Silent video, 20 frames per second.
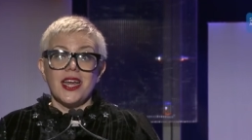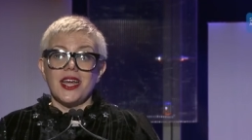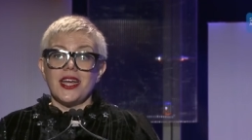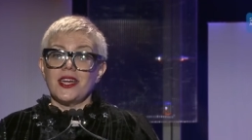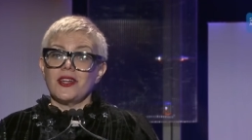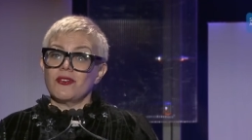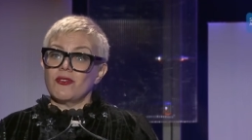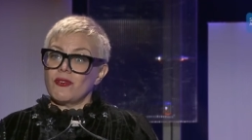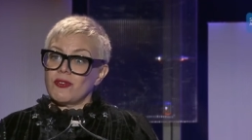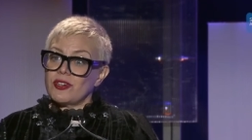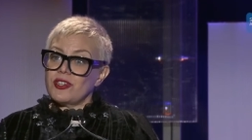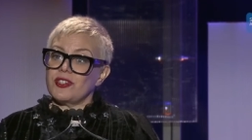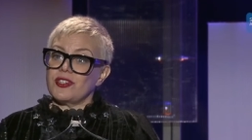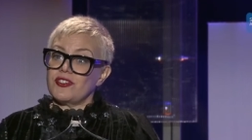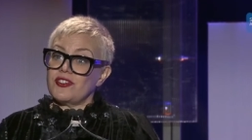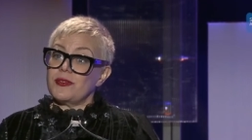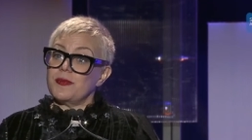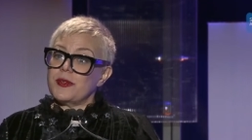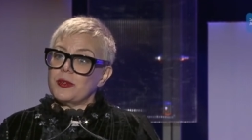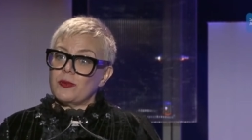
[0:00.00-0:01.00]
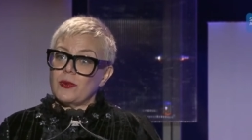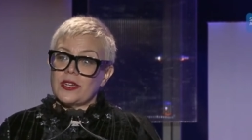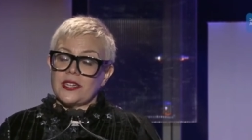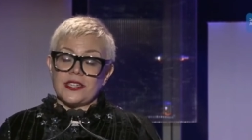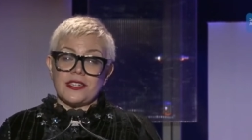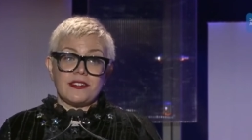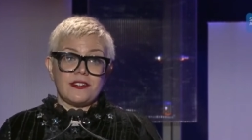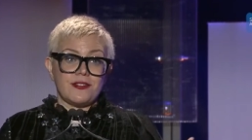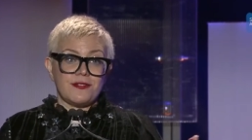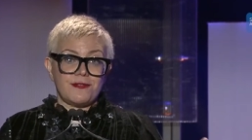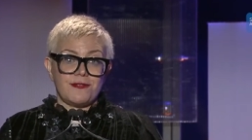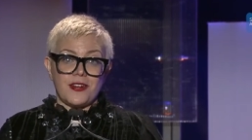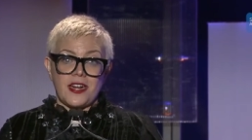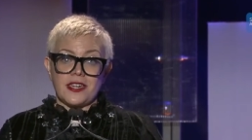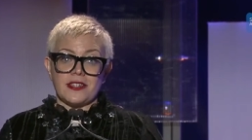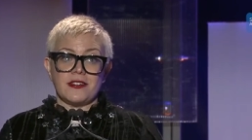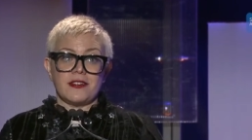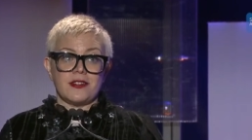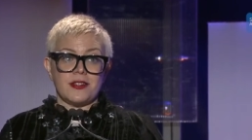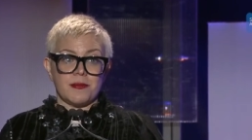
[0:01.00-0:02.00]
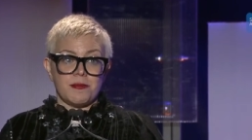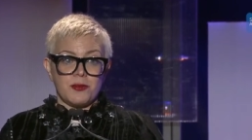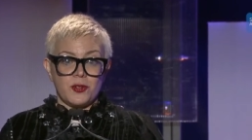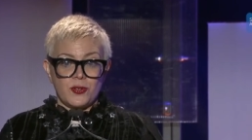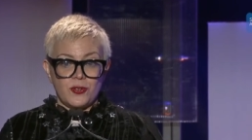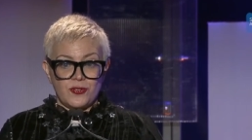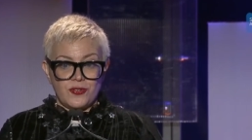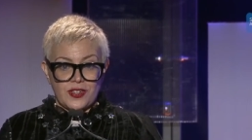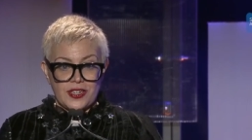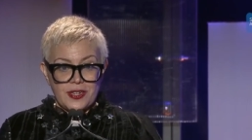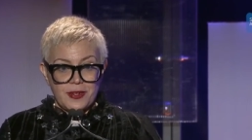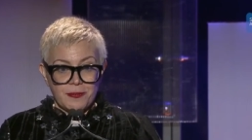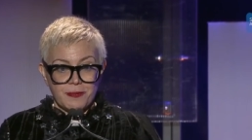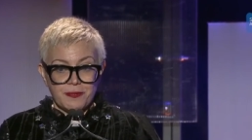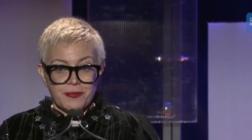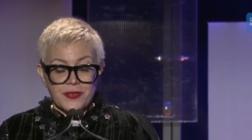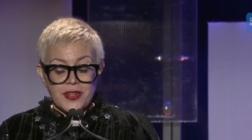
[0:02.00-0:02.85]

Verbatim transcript: in order to be willing to fund the movie.